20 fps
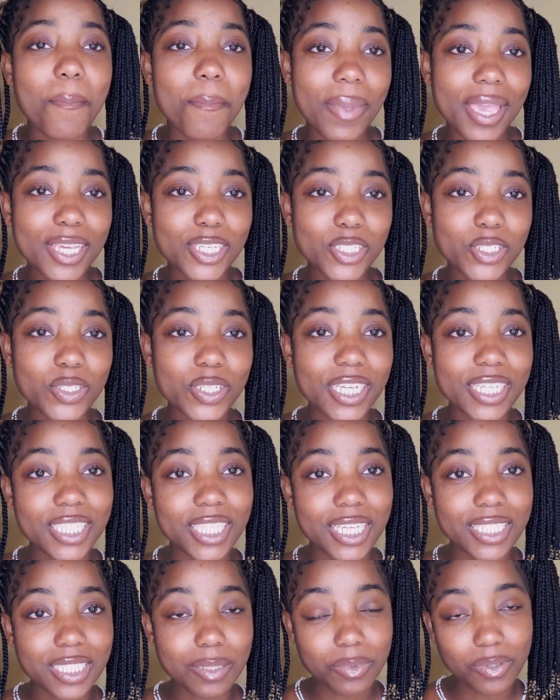make sure you hit
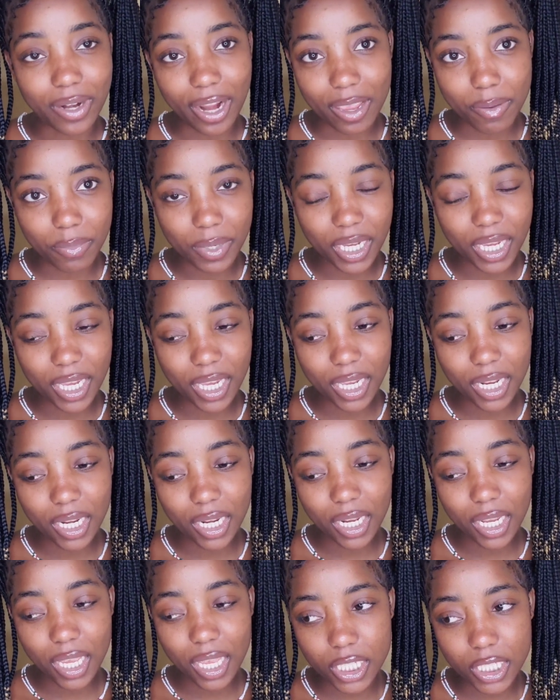that subscribe
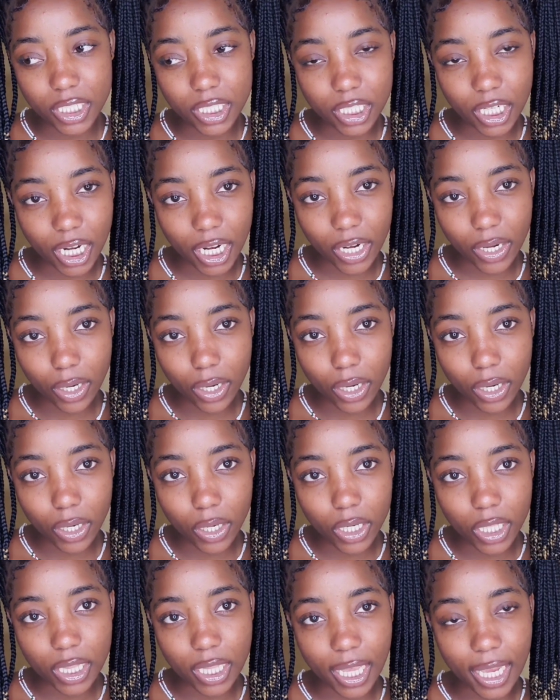button share
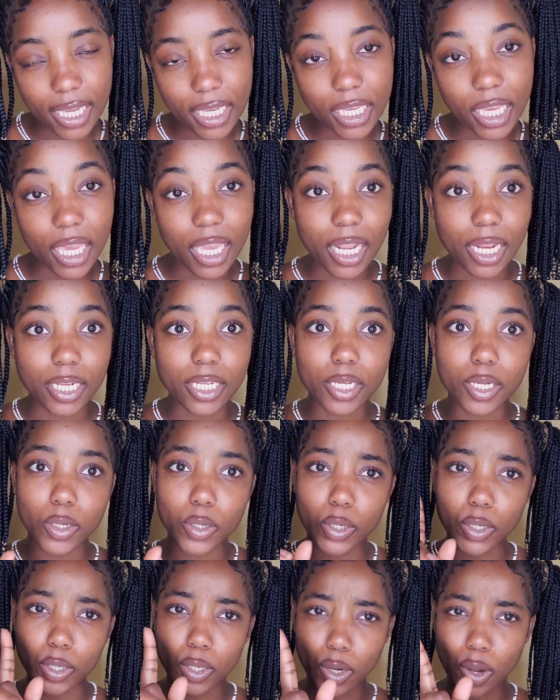like and
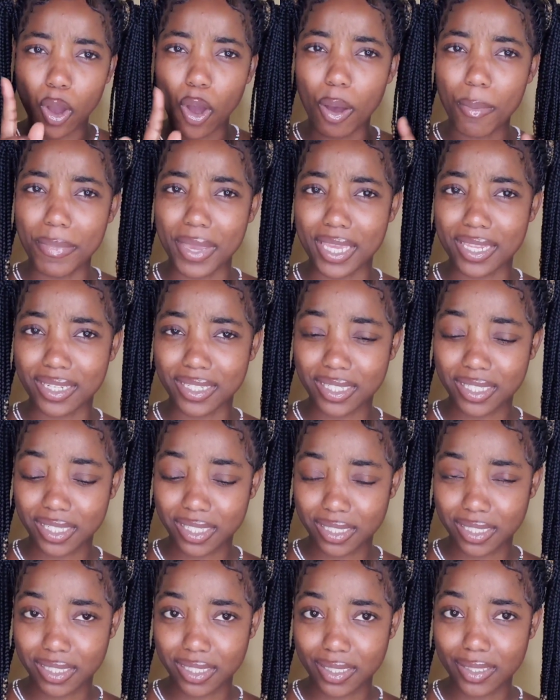
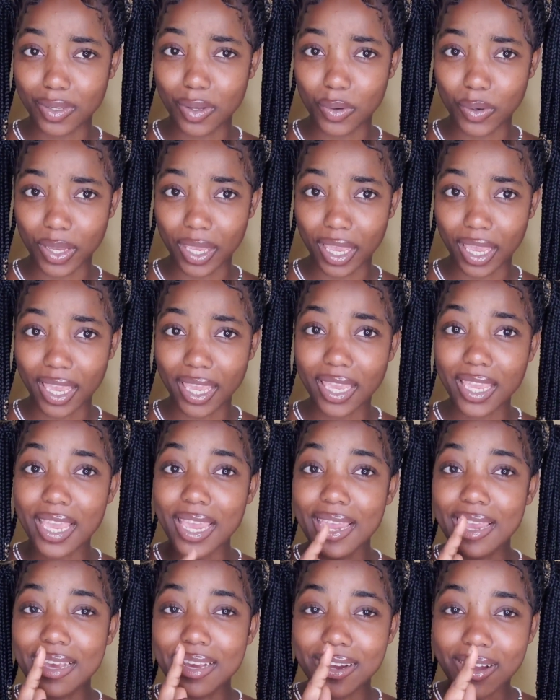comment okay
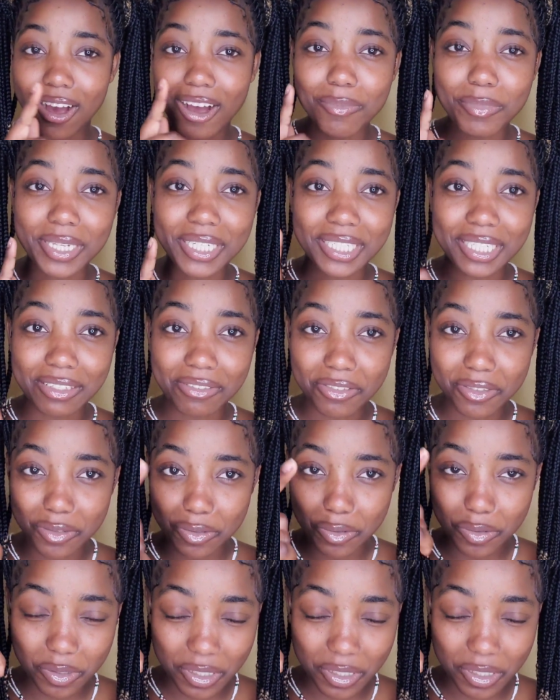comment if you